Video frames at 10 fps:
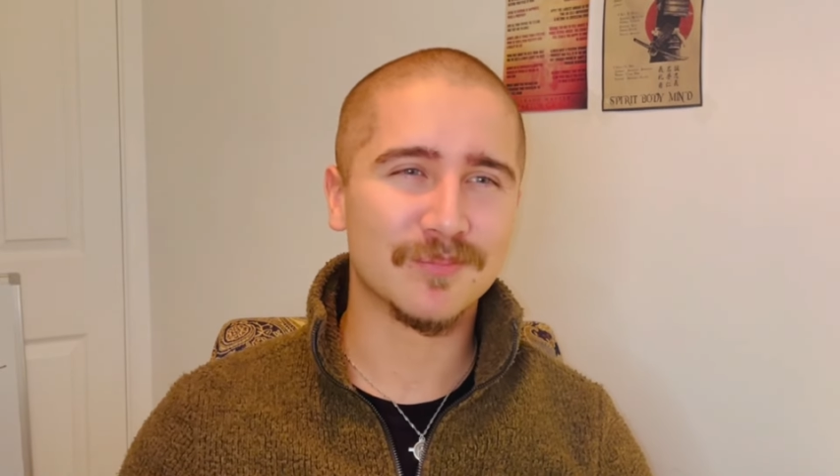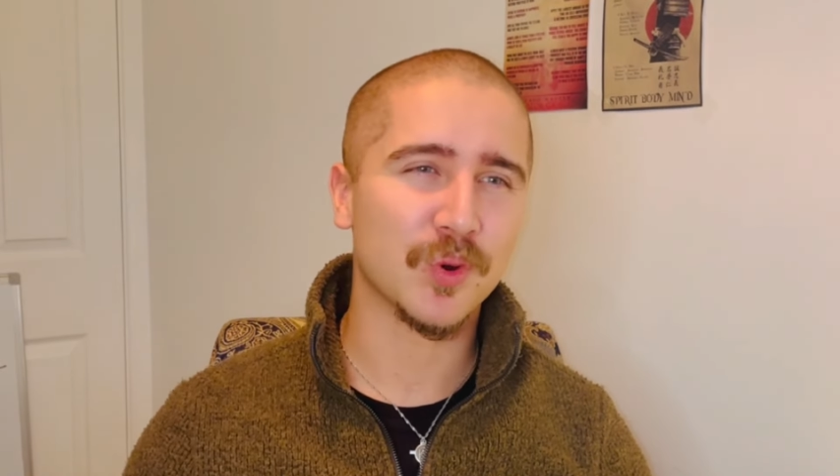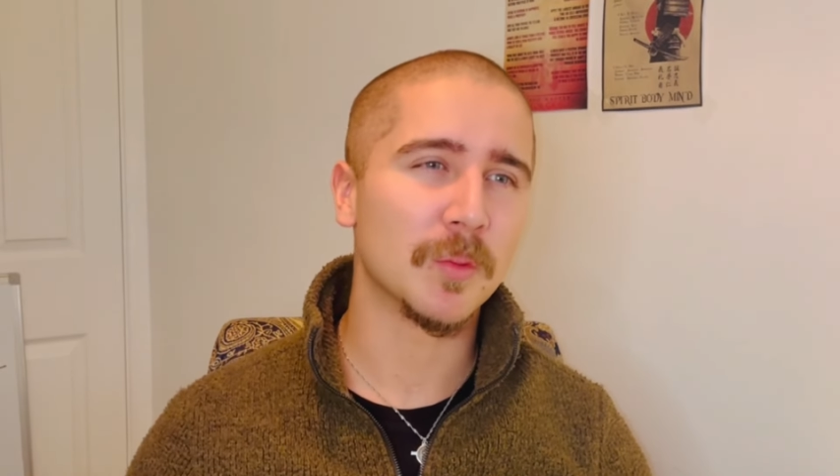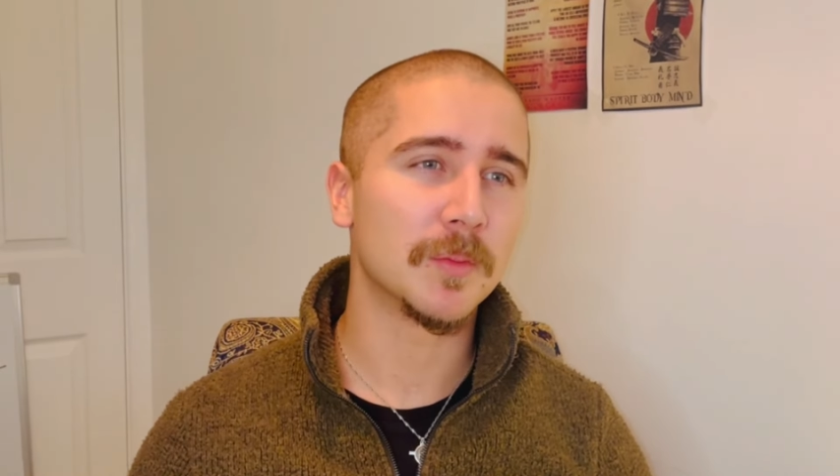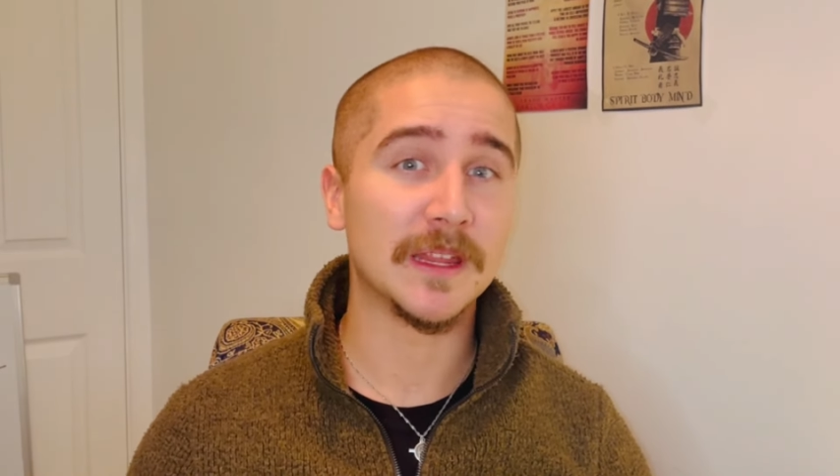
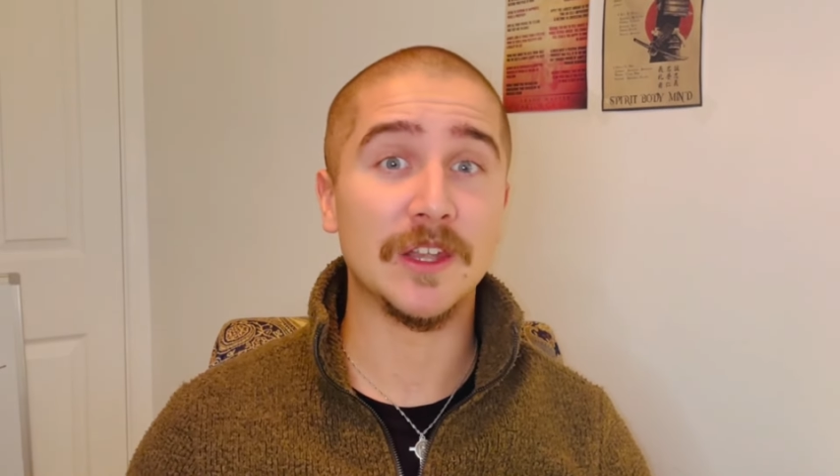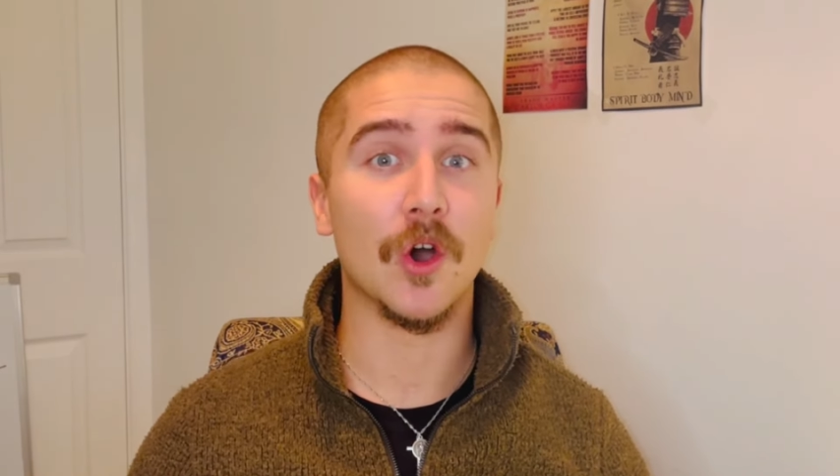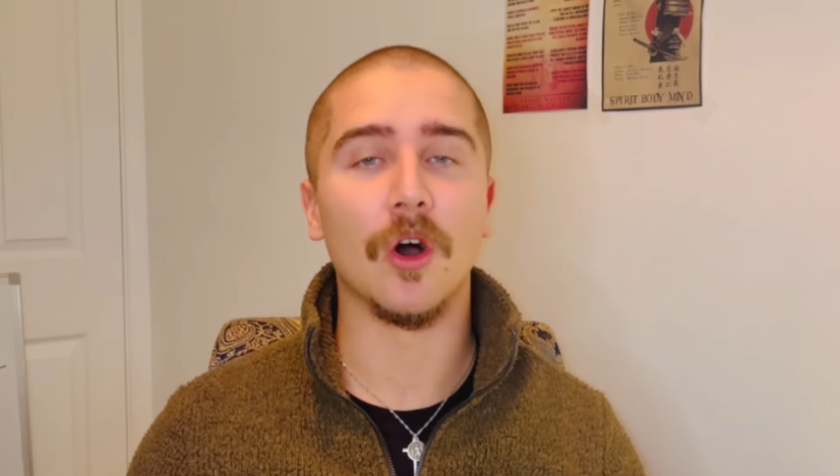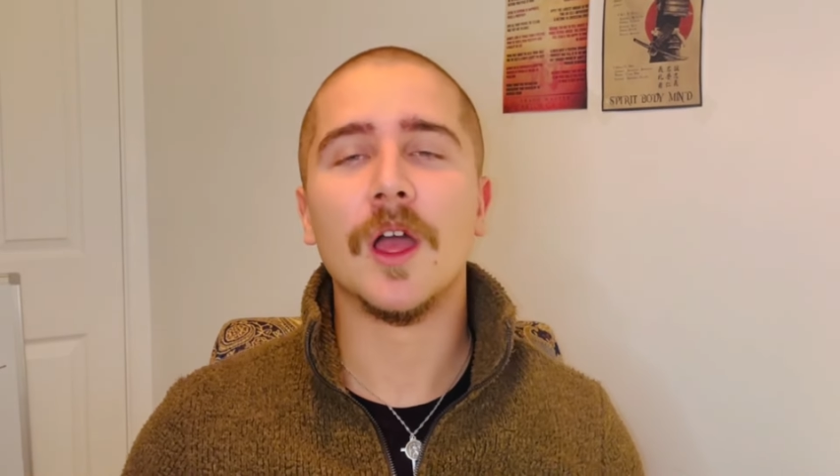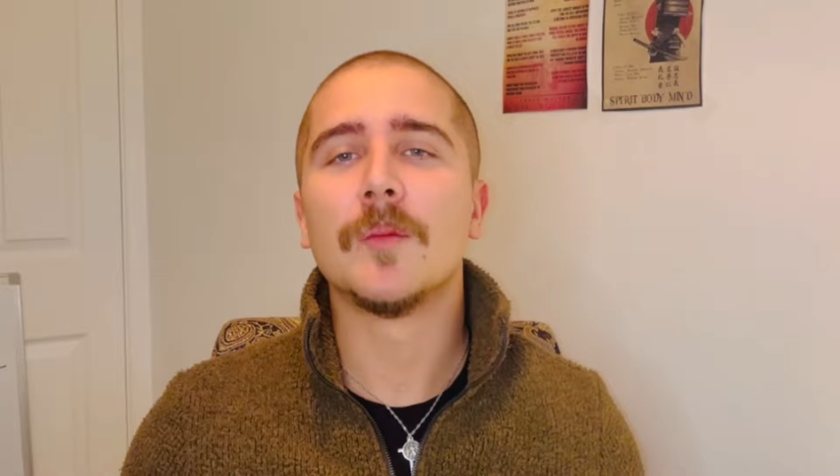Probably
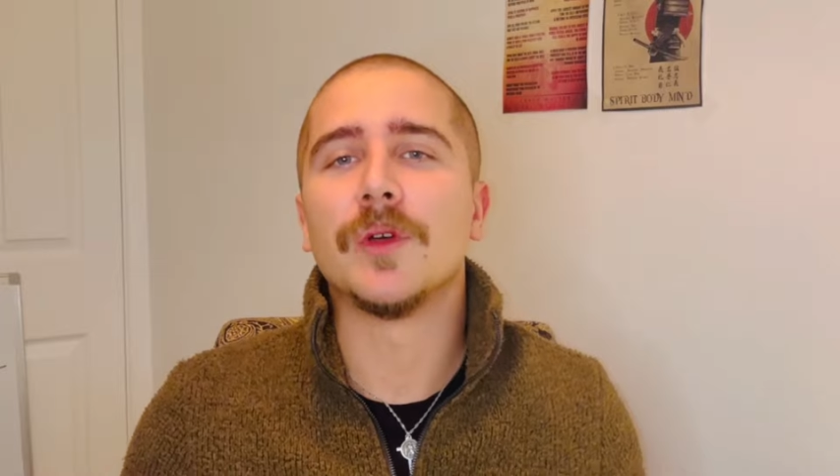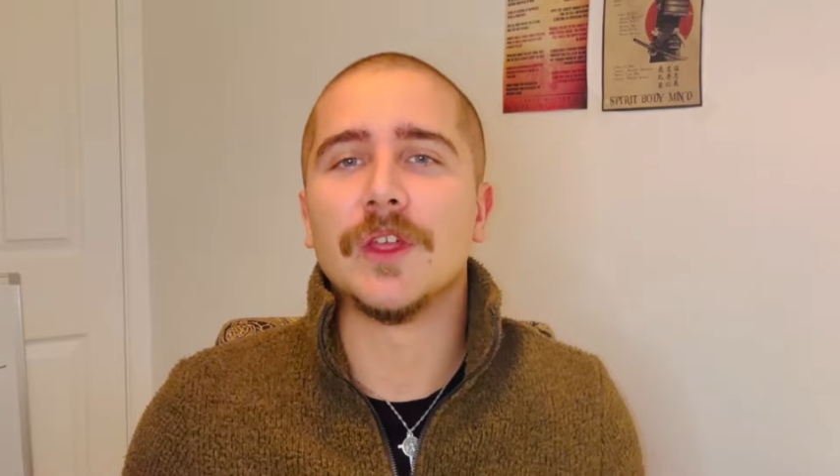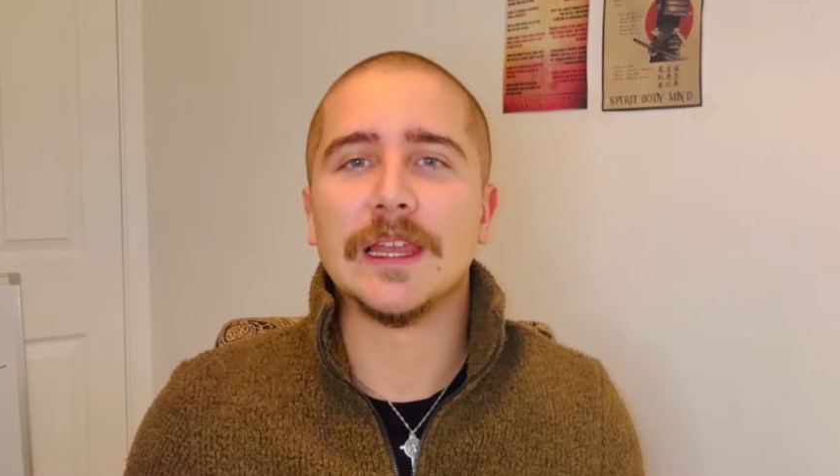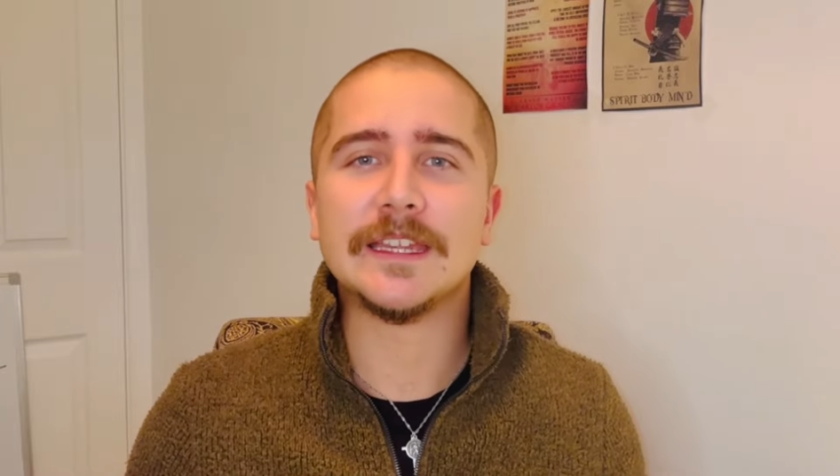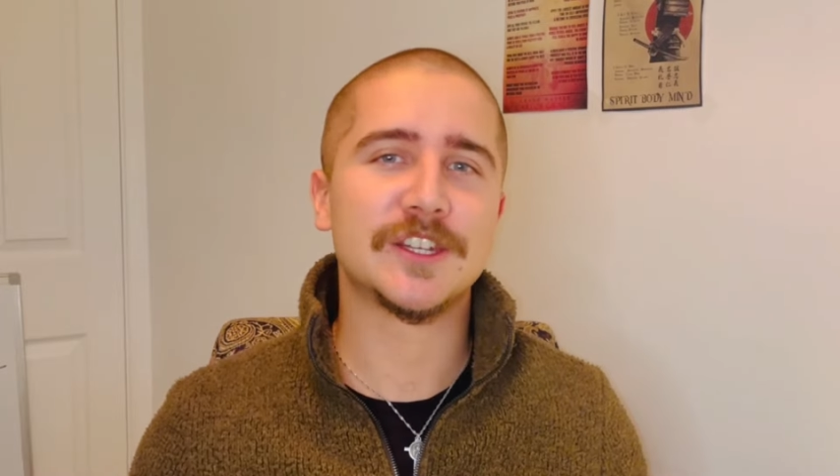not, but
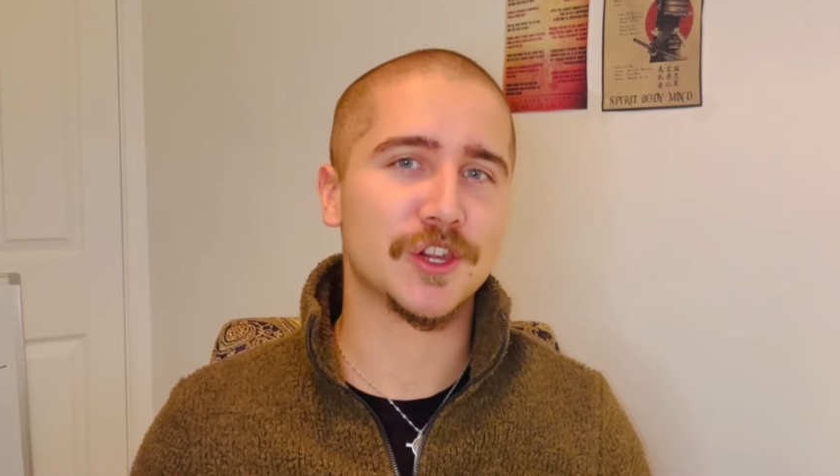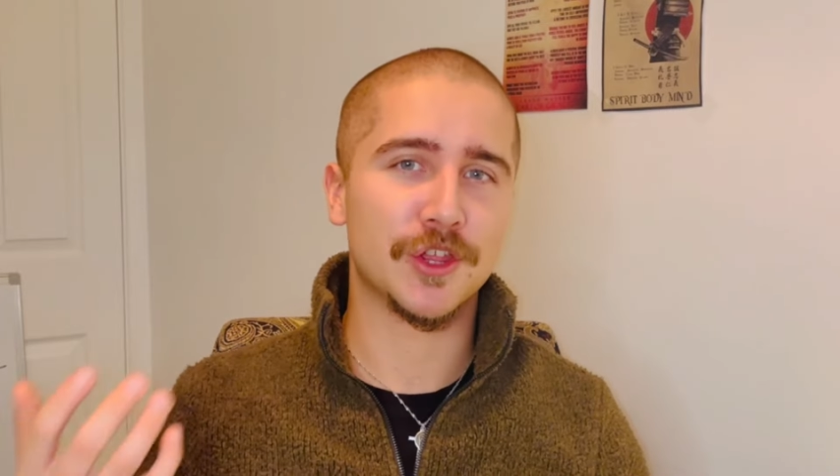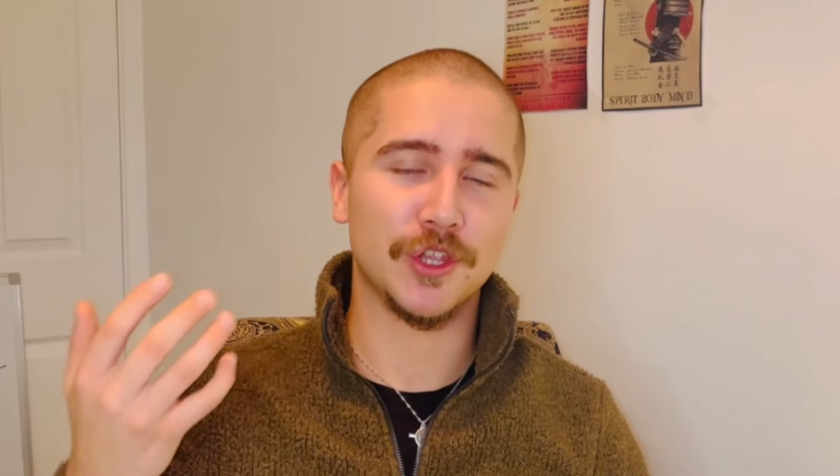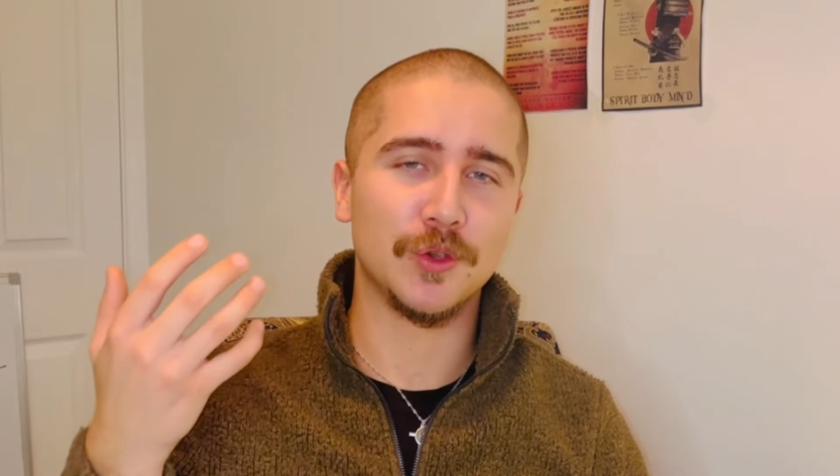the least that